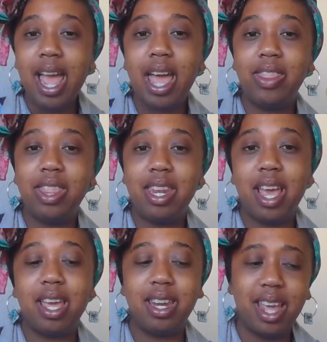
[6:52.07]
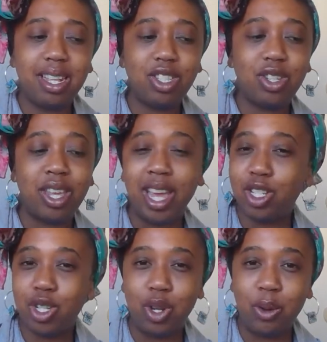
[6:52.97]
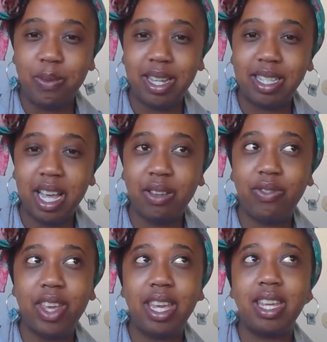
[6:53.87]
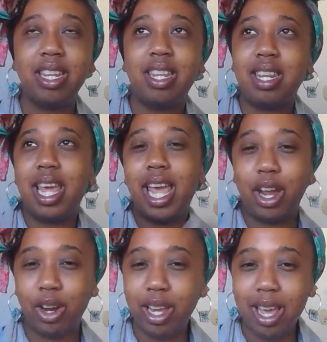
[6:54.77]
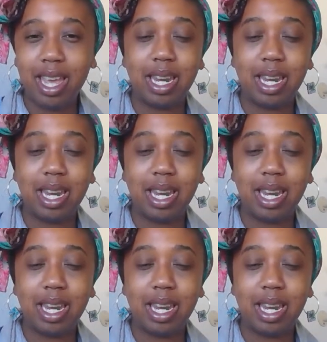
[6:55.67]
and nice to get to know myself in an area,